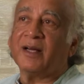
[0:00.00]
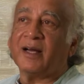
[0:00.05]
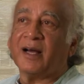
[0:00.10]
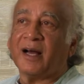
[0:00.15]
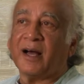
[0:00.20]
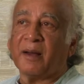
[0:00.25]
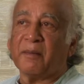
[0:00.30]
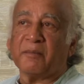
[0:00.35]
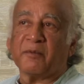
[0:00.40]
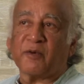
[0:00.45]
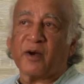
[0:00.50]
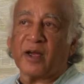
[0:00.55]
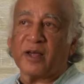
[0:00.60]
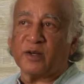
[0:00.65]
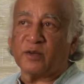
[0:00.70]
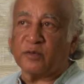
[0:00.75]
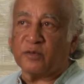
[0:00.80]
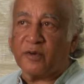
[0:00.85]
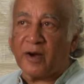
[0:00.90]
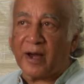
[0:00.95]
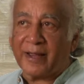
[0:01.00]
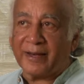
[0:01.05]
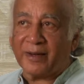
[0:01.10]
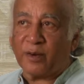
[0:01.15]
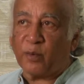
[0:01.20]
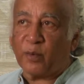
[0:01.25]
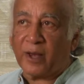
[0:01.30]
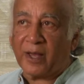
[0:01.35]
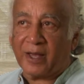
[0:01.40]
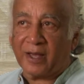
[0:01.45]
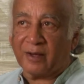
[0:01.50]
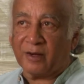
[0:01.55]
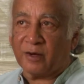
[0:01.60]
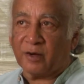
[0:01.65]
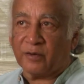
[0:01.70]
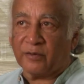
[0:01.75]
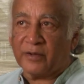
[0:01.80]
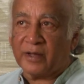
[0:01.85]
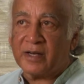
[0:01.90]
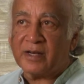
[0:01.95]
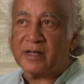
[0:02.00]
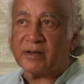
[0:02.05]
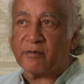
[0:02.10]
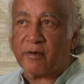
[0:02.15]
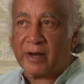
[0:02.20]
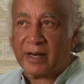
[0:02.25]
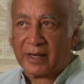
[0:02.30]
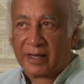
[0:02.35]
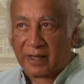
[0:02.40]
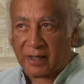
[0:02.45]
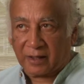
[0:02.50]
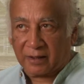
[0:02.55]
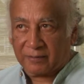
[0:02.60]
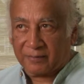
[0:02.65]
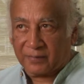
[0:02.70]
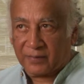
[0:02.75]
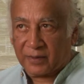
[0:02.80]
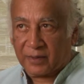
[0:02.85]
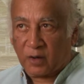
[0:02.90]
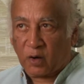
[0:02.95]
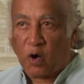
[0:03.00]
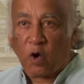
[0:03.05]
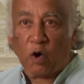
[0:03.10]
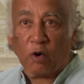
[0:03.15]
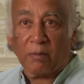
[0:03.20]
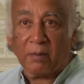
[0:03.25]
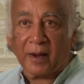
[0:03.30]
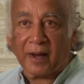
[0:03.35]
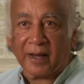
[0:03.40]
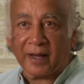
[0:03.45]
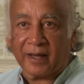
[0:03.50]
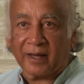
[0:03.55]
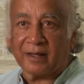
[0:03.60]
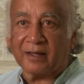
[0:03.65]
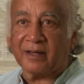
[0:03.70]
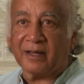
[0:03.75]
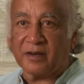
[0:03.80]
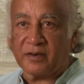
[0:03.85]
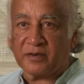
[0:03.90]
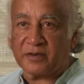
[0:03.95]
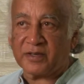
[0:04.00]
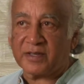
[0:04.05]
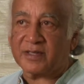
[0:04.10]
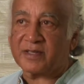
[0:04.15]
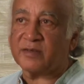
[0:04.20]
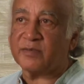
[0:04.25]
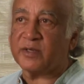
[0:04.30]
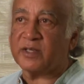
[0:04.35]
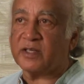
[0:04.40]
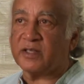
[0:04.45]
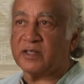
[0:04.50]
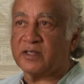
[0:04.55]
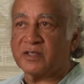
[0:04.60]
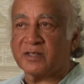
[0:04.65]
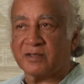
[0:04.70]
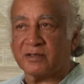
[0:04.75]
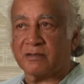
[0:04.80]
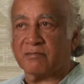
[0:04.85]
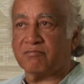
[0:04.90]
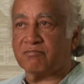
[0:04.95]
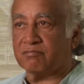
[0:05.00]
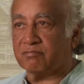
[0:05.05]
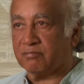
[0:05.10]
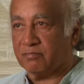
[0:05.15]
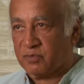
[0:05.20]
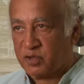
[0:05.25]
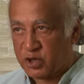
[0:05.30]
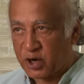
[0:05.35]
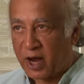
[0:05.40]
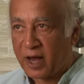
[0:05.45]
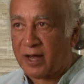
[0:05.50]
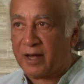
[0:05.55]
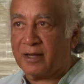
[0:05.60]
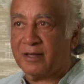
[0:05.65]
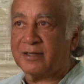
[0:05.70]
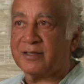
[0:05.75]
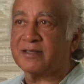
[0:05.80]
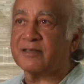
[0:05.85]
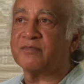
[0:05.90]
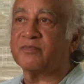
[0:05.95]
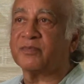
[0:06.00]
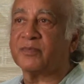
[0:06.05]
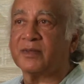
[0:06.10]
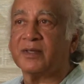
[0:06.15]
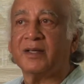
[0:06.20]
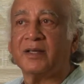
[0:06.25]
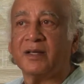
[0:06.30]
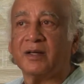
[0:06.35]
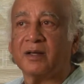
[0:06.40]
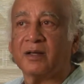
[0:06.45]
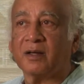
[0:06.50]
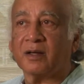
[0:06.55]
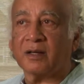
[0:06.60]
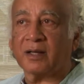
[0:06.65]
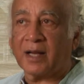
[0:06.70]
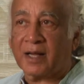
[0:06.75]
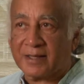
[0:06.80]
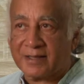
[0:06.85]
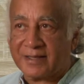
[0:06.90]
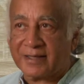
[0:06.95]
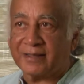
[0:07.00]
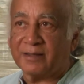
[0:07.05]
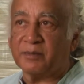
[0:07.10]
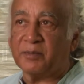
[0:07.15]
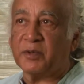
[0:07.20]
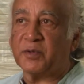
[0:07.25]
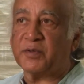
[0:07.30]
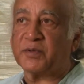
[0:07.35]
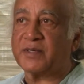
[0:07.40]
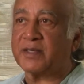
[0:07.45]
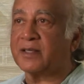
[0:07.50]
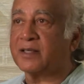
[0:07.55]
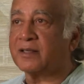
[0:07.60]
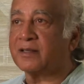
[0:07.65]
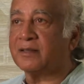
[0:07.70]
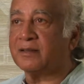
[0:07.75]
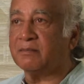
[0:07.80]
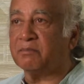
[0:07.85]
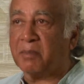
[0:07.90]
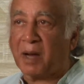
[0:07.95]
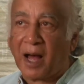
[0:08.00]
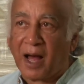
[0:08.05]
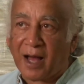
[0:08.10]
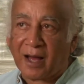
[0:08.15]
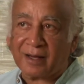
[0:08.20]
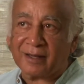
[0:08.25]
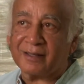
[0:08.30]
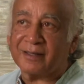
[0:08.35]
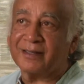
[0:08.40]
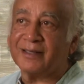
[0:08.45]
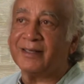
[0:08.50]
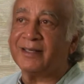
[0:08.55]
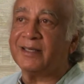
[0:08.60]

I'm trying to find a way of integrating all my interests, which is jazz, classical music, Bach,